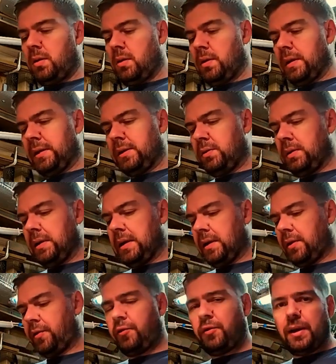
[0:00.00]
and it's only like
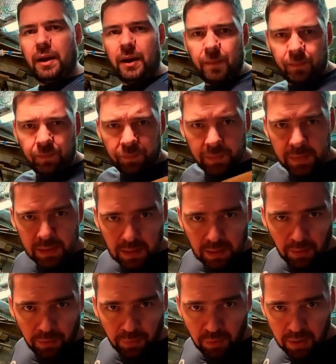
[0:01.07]
three. It's like
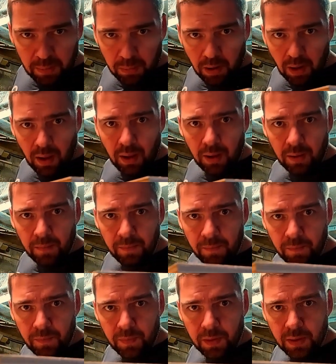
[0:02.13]
a 3-ply
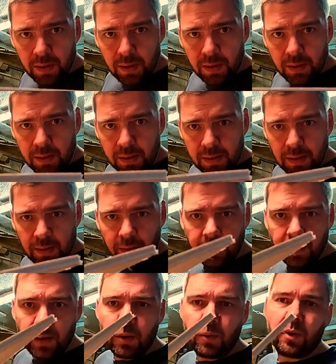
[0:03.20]
deal
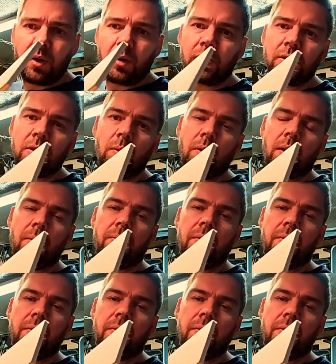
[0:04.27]
thing going on. So what I'm